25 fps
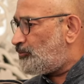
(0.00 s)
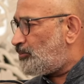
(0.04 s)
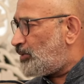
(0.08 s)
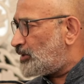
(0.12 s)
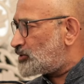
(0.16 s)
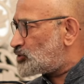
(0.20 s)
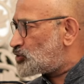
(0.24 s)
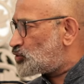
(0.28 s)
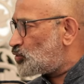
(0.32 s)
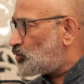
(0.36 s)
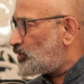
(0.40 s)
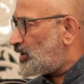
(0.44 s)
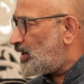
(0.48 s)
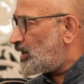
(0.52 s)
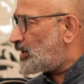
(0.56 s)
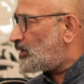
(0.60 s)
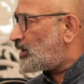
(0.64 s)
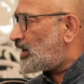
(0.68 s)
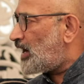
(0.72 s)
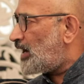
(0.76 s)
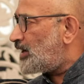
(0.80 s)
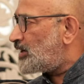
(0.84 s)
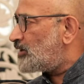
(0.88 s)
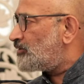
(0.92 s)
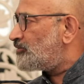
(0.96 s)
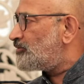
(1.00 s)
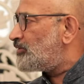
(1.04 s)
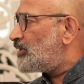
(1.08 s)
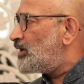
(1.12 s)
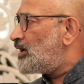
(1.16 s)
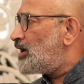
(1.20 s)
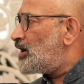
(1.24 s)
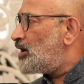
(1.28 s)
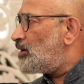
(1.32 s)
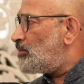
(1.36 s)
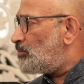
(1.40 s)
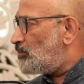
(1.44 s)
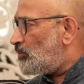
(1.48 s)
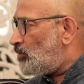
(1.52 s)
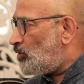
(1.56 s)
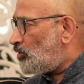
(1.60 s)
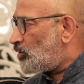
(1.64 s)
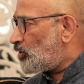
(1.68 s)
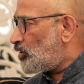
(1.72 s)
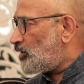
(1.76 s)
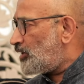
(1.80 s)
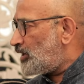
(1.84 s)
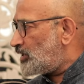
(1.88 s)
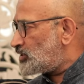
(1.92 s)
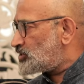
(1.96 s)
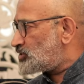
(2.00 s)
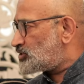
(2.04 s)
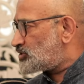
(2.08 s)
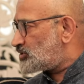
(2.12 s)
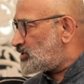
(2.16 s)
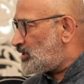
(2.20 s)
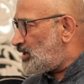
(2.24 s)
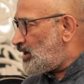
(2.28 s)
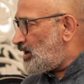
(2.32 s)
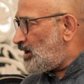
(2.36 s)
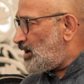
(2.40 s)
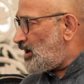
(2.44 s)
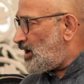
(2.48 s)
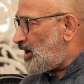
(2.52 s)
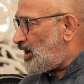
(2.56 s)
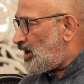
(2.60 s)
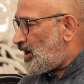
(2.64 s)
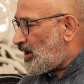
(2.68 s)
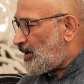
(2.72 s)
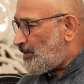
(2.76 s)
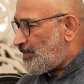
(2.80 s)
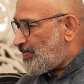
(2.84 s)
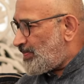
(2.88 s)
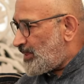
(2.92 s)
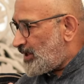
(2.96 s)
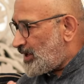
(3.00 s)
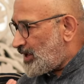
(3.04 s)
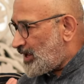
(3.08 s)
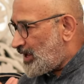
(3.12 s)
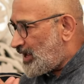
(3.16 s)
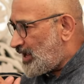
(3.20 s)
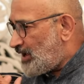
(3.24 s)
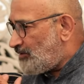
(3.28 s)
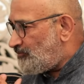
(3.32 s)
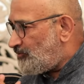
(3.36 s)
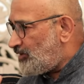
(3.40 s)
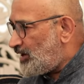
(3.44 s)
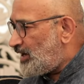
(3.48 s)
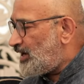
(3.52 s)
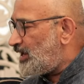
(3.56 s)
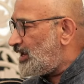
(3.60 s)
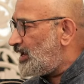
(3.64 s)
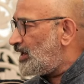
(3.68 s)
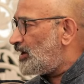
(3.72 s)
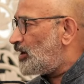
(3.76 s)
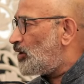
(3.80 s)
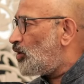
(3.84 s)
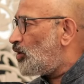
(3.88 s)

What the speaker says: pursue a kind of more or less heavily